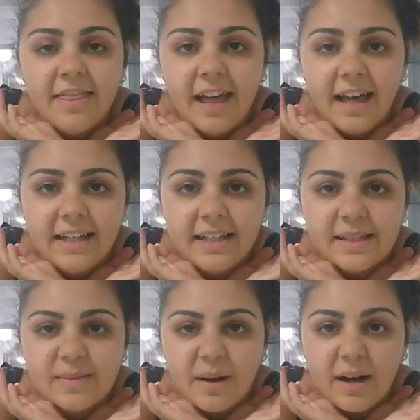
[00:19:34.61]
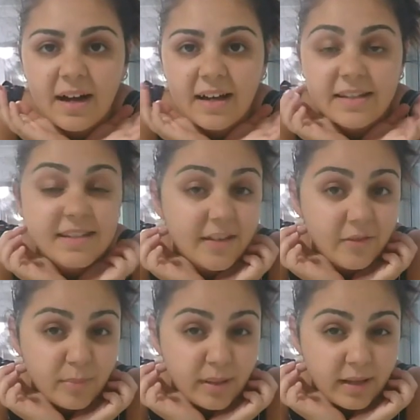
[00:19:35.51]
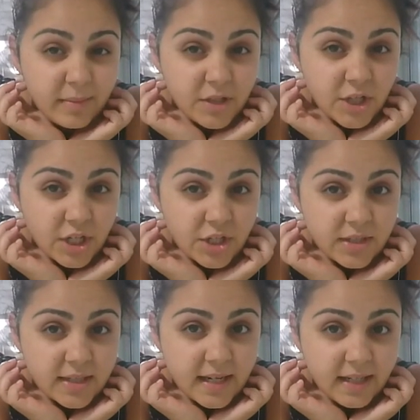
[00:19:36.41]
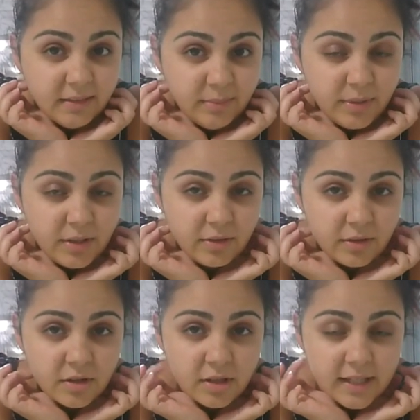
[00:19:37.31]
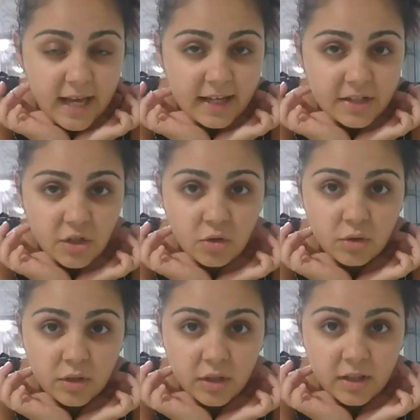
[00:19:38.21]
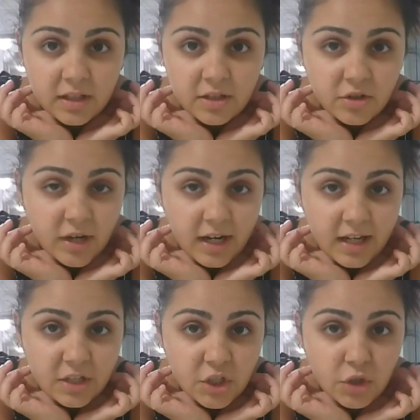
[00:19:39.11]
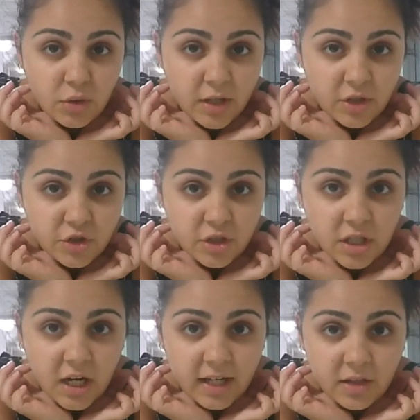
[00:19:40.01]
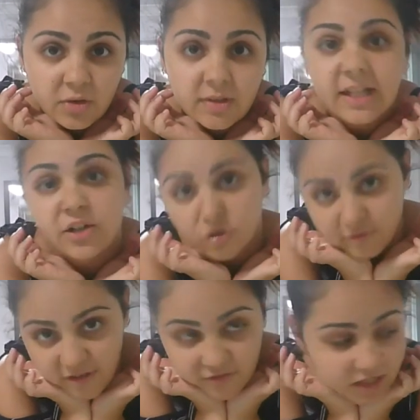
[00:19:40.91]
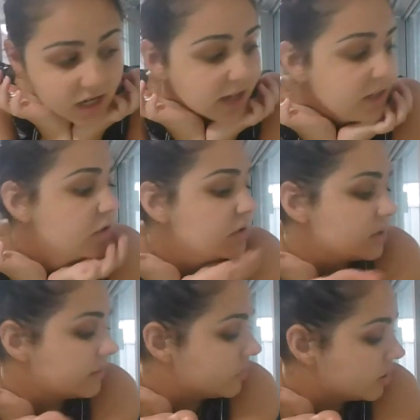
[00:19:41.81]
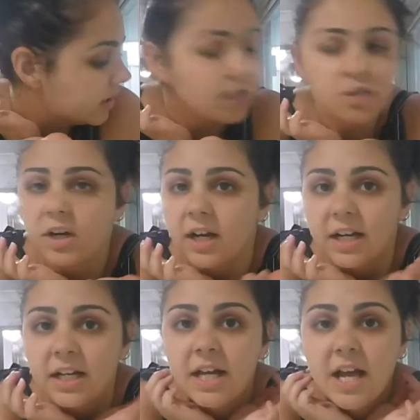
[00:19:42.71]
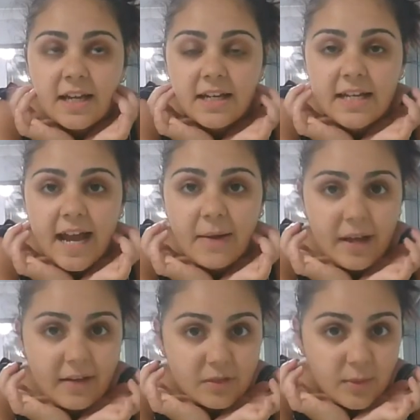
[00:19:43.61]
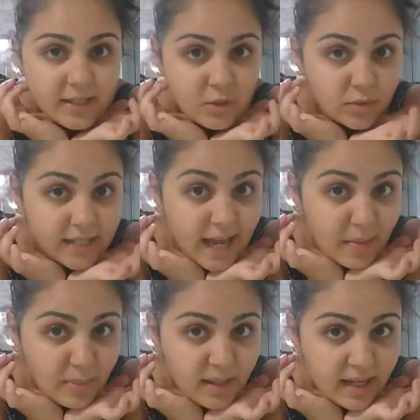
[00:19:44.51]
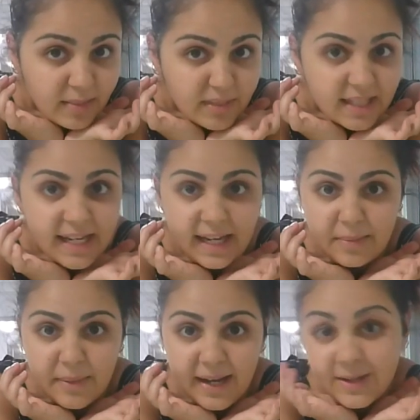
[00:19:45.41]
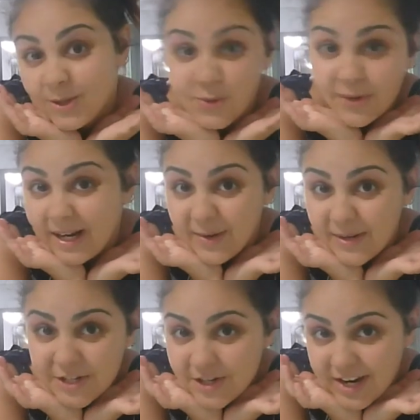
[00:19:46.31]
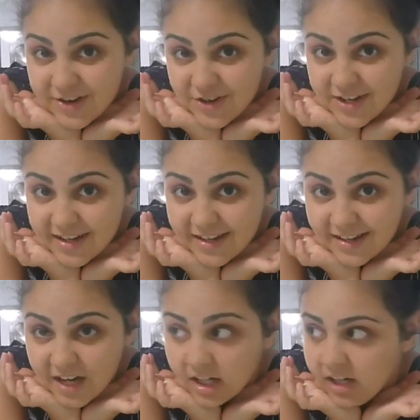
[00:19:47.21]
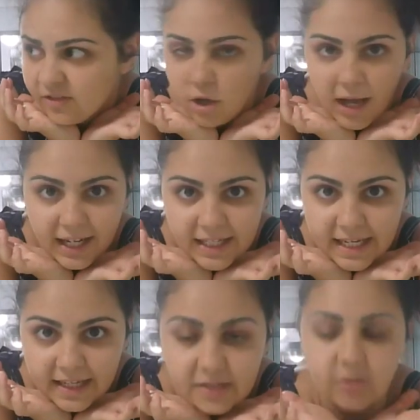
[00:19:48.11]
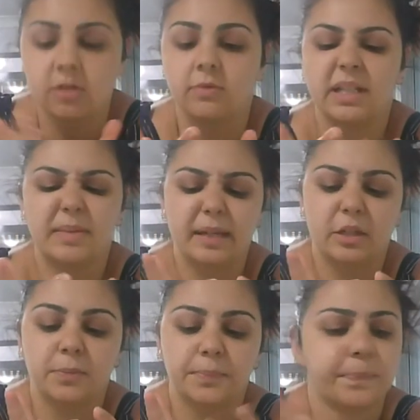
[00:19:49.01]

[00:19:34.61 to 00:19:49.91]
that is my 7pm injections done, Puregon and Orgalutran, 200 use and 250 use of Orgalutran. Now we have to wait till 10pm to take my trigger injection. I don't even know how to take it so I've got to read the manual.